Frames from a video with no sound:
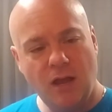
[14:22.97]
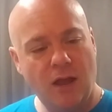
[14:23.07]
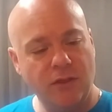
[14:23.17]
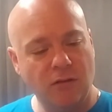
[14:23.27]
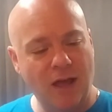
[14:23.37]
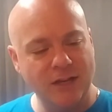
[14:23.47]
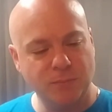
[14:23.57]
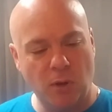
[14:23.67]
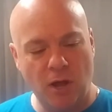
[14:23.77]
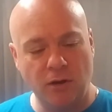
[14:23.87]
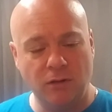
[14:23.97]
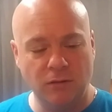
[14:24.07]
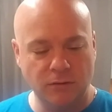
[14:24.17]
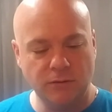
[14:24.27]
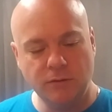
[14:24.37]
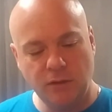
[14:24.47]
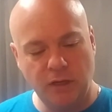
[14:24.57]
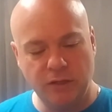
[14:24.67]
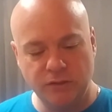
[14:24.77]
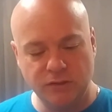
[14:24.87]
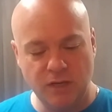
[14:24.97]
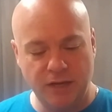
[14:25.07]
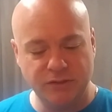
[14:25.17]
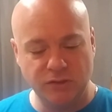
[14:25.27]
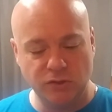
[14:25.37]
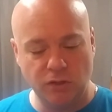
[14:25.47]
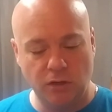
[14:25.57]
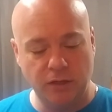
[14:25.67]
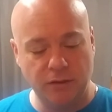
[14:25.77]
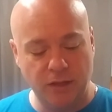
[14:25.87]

Uh, the glass bottle is nice and sturdy,